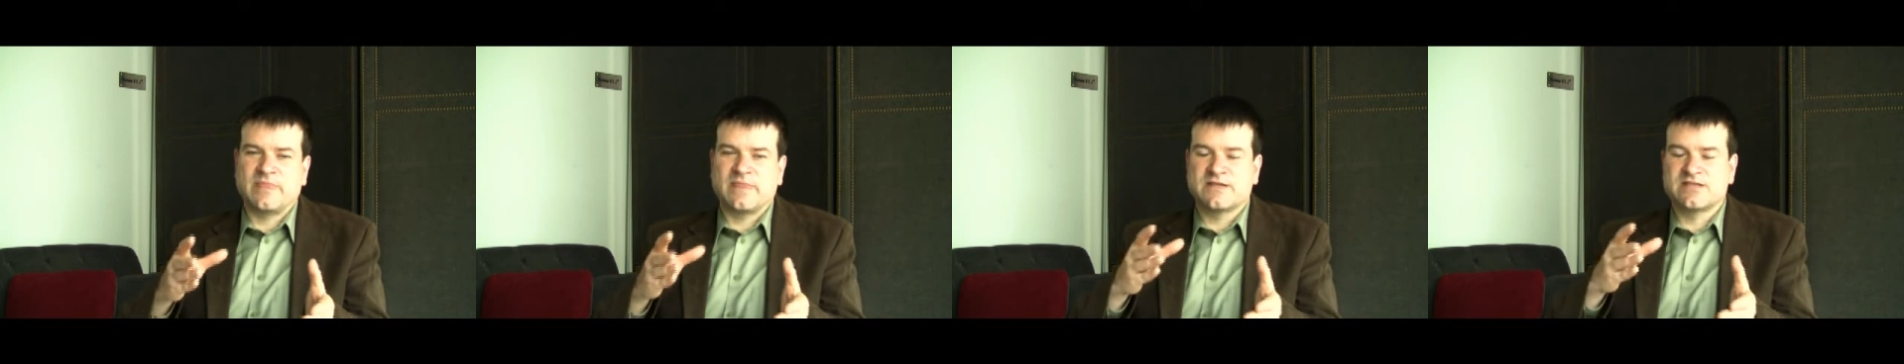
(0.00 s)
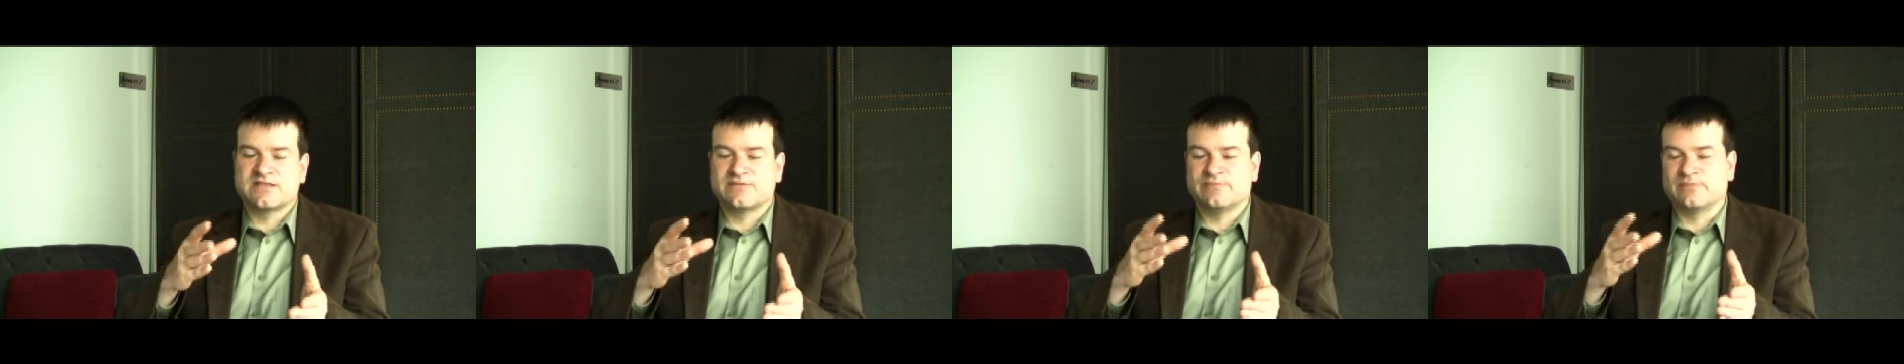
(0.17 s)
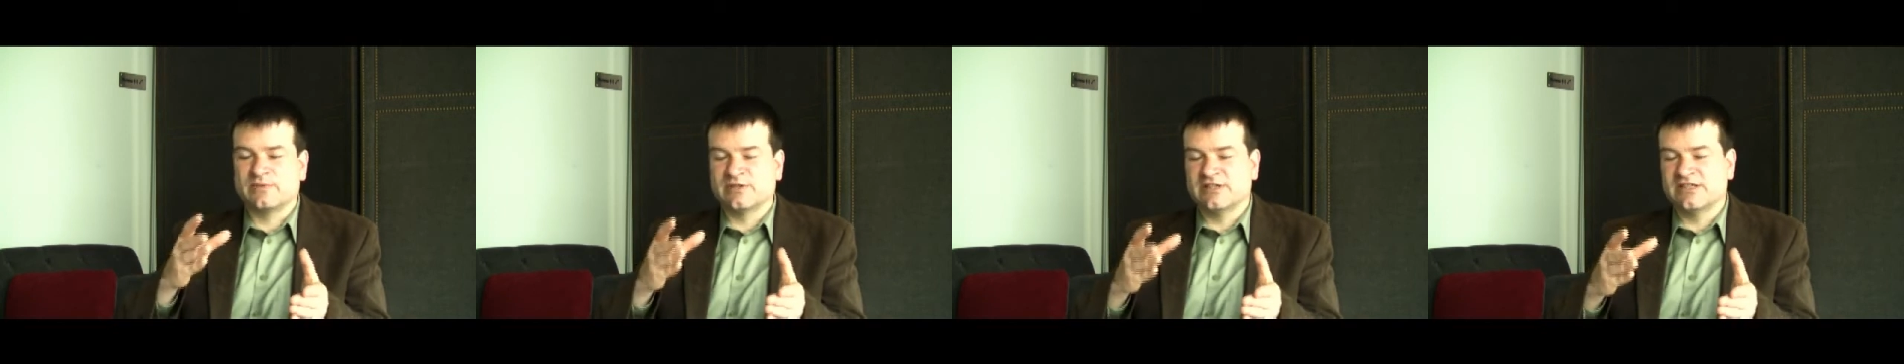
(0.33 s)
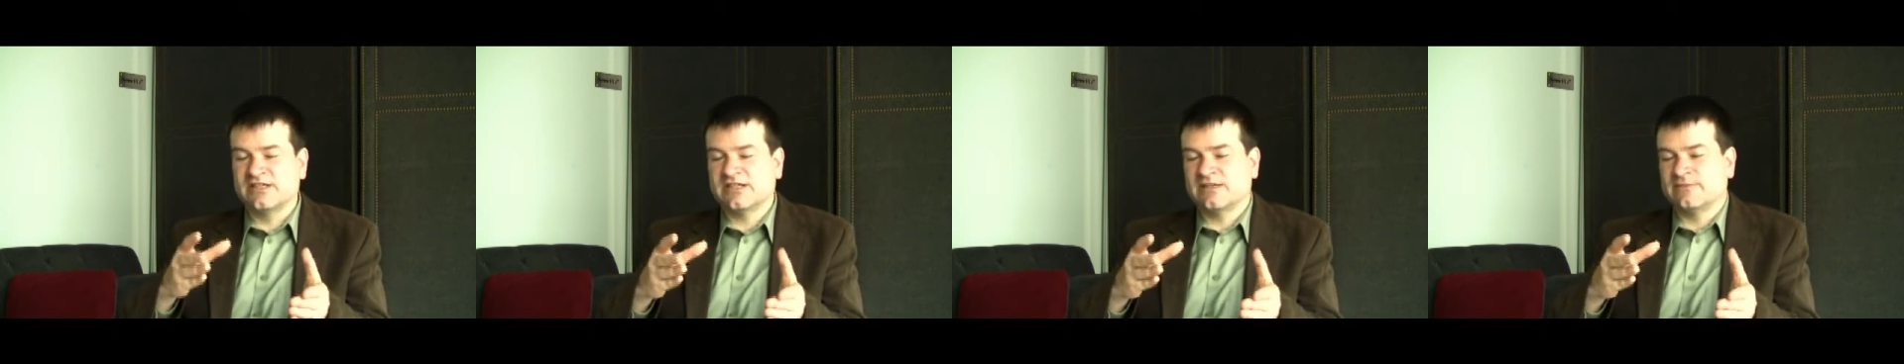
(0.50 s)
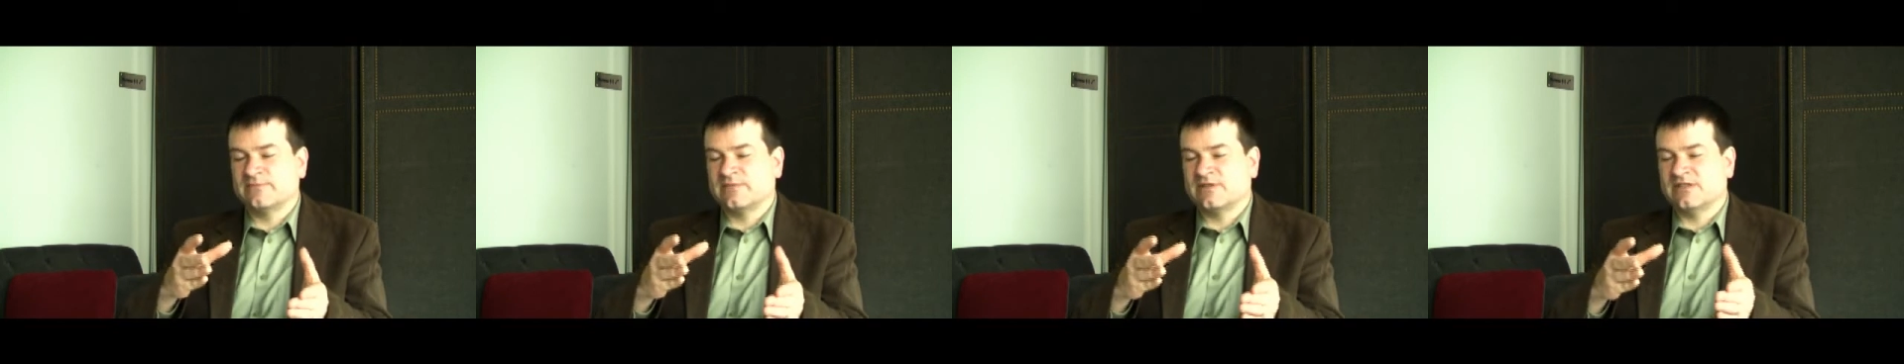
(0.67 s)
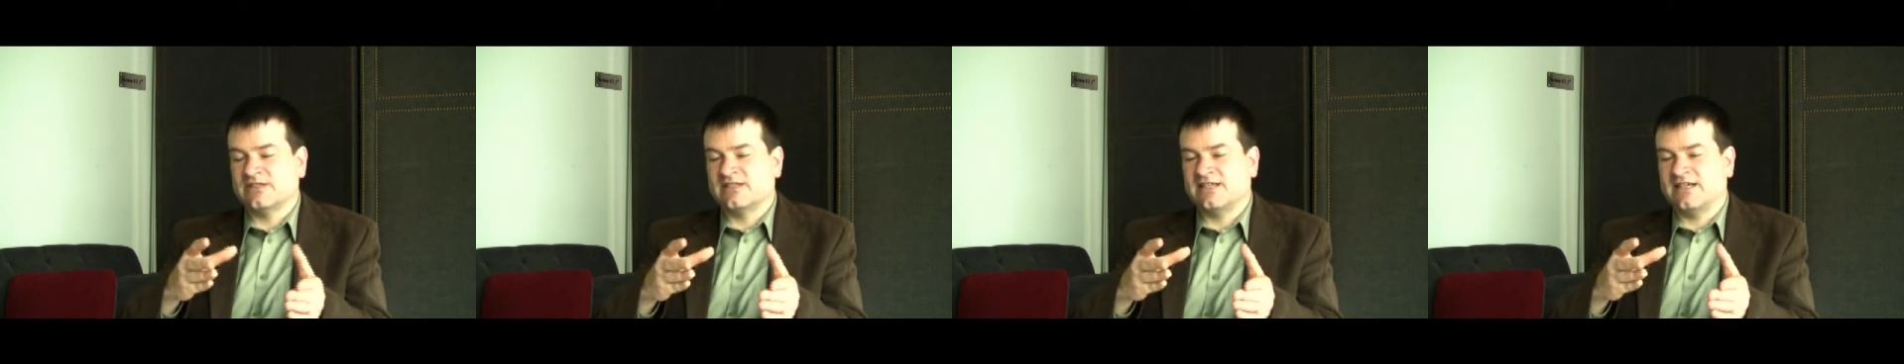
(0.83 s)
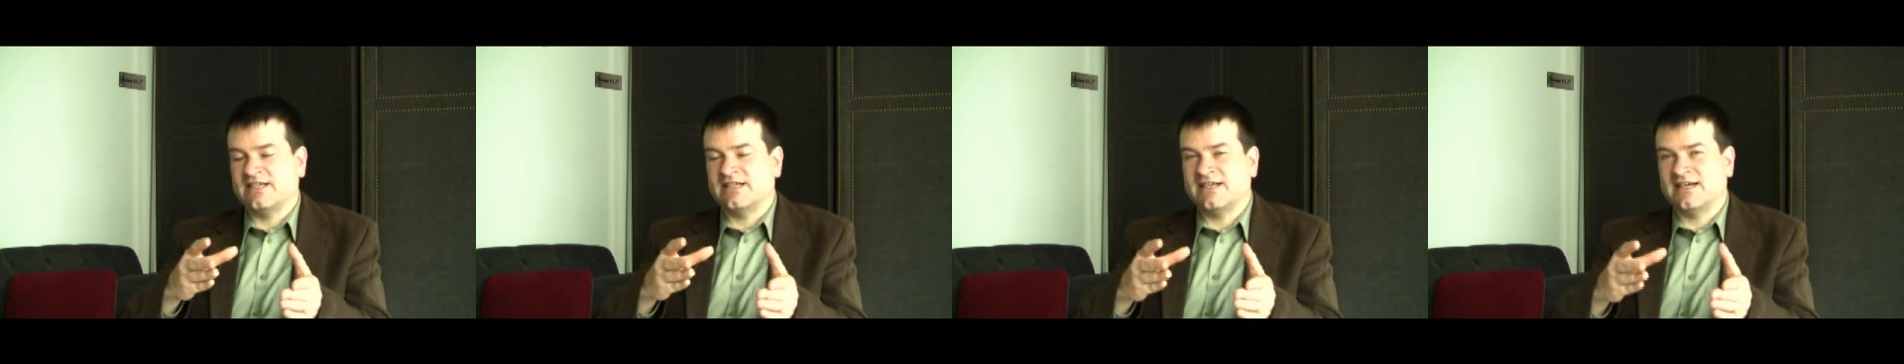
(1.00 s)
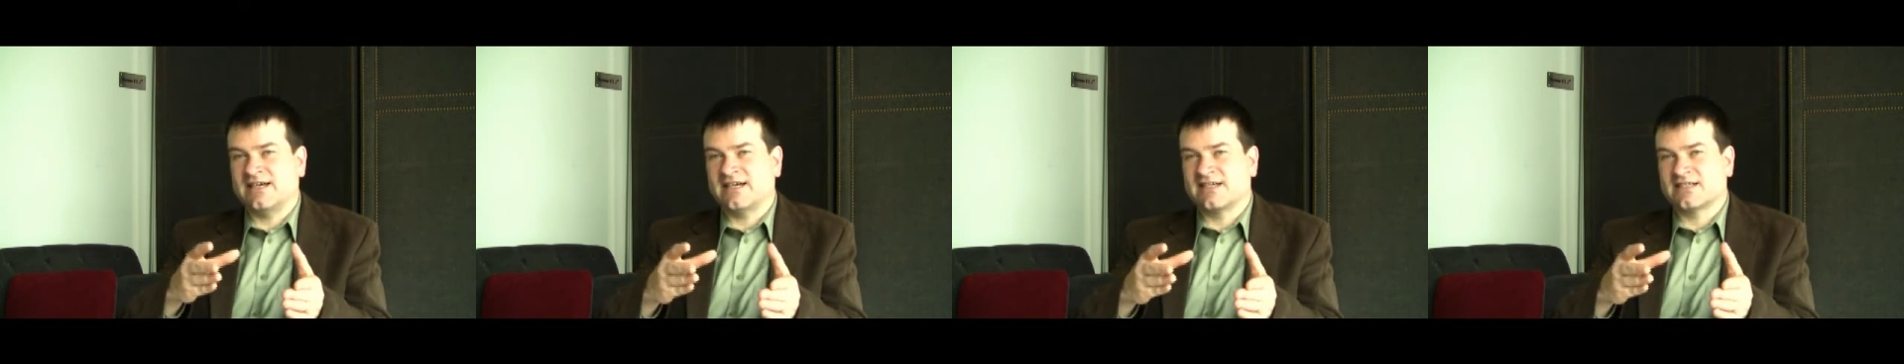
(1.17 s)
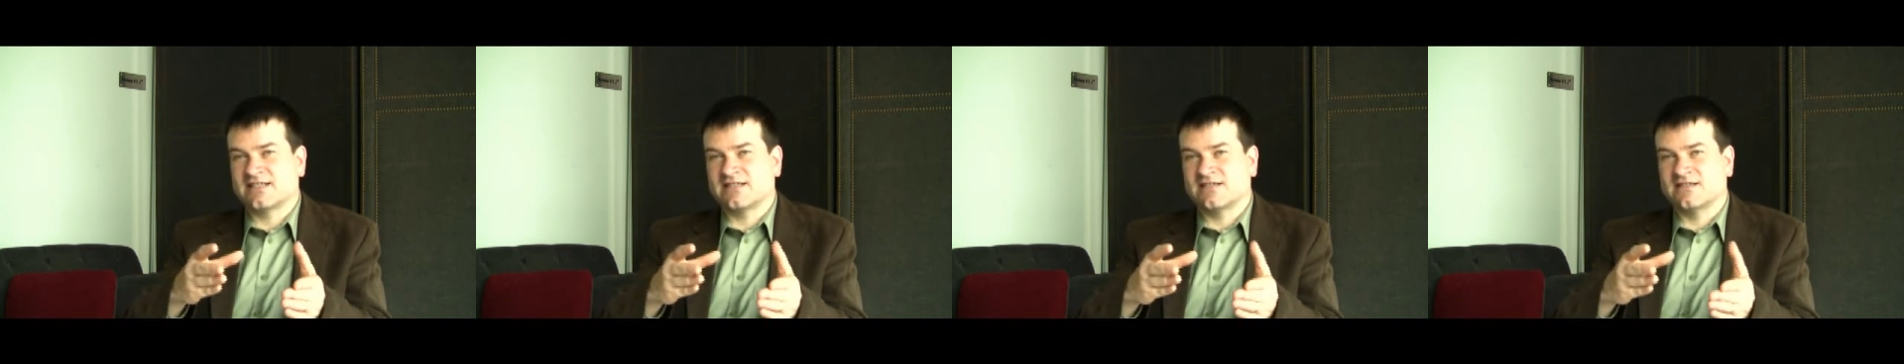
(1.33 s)
split up the data
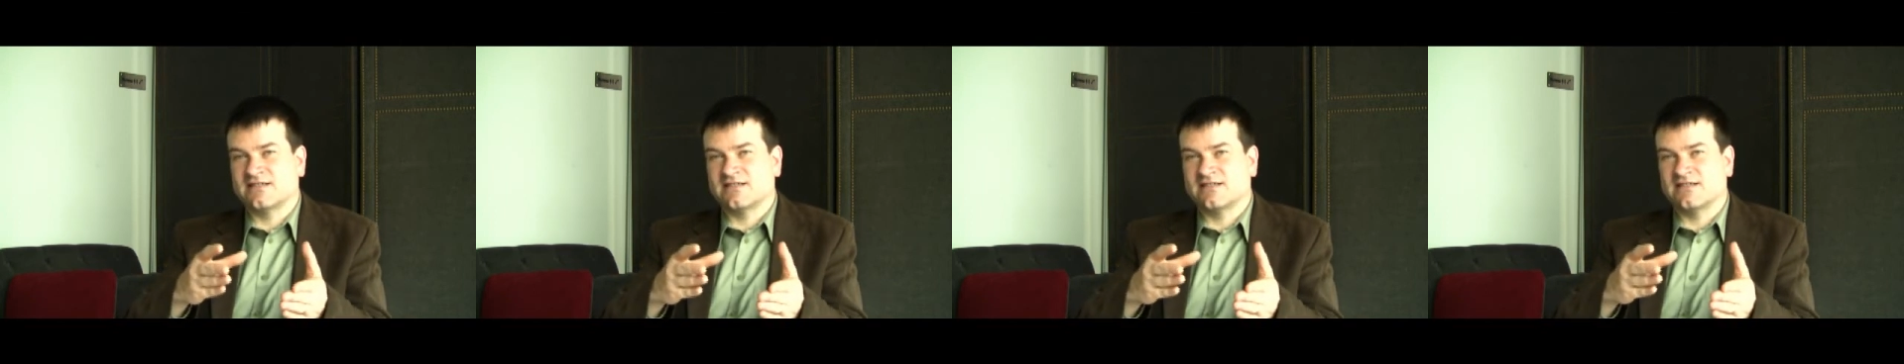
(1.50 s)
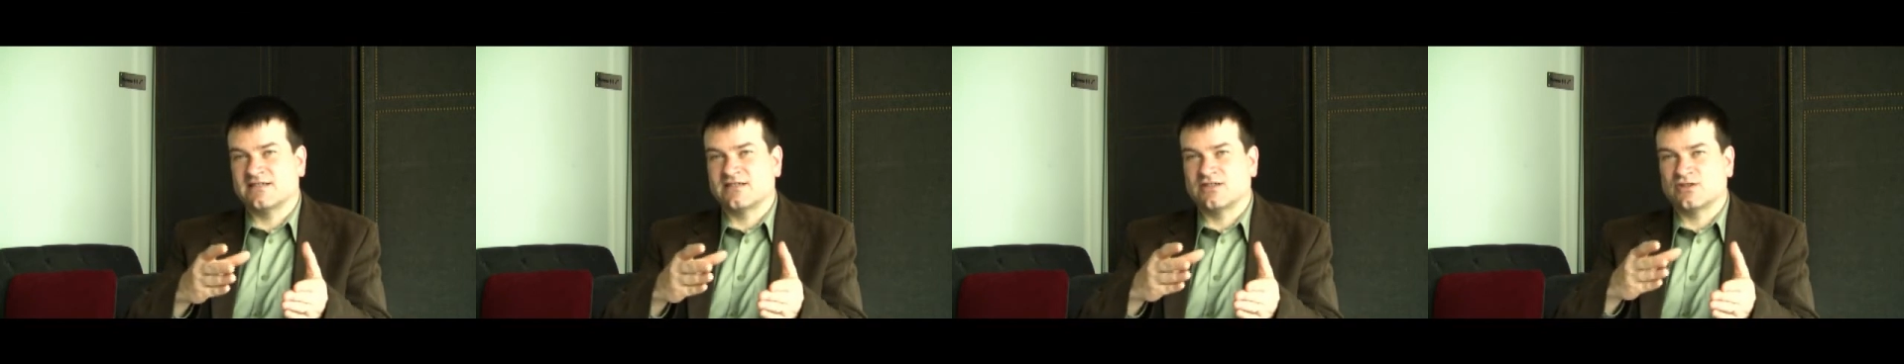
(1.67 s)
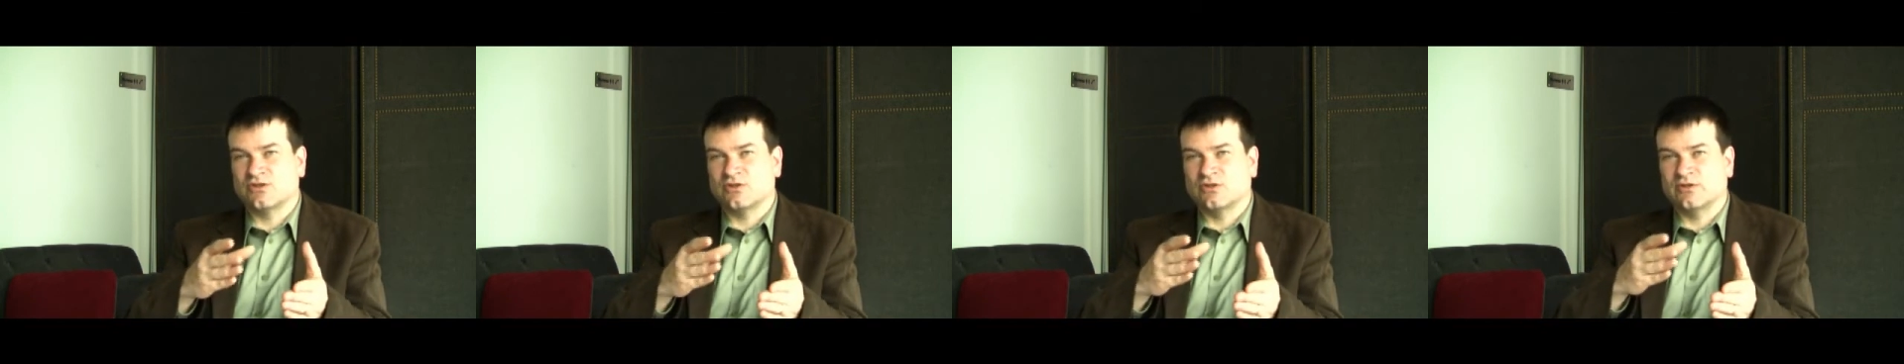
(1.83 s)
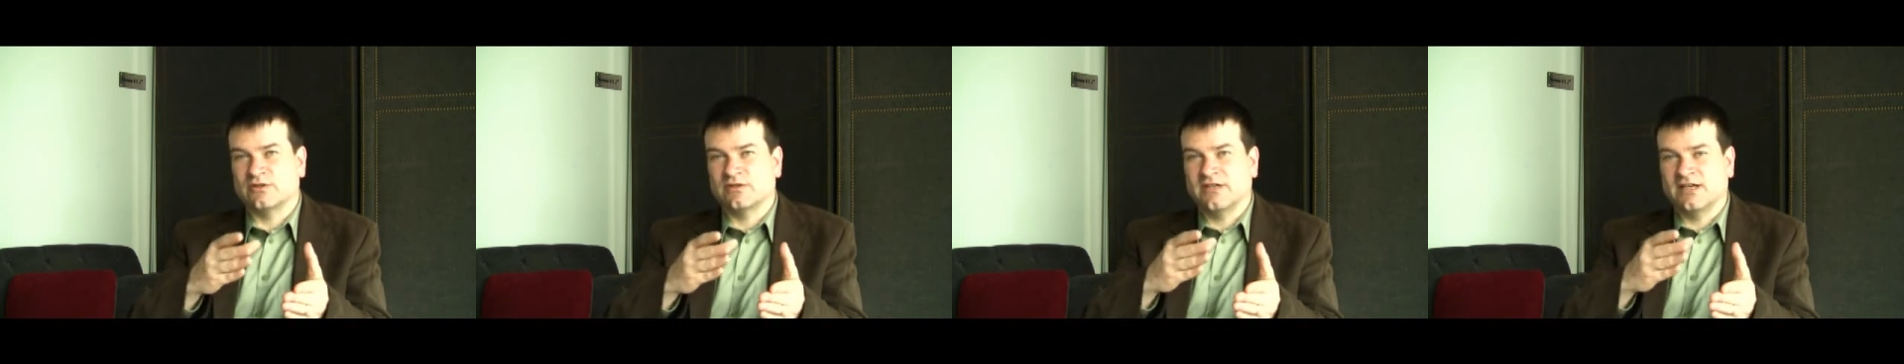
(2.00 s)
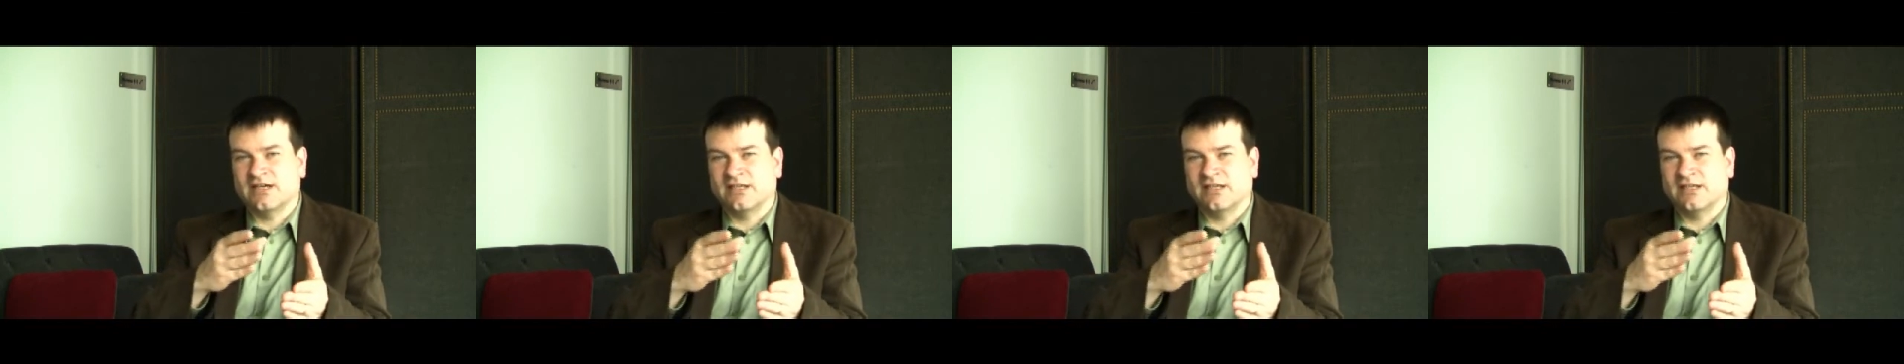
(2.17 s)
accesses so